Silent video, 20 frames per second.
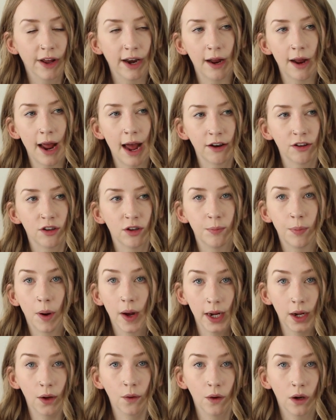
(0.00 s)
and I had to
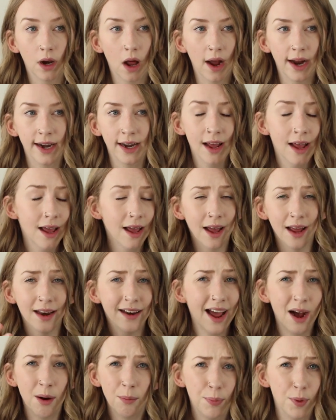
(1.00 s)
buy it online,
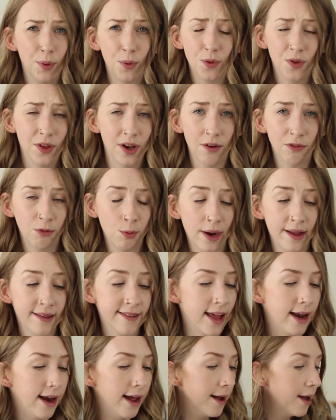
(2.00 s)
and now Boots and everywhere
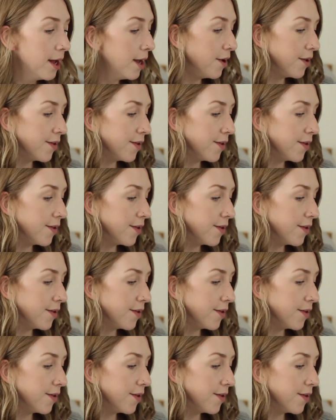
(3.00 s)
sell it.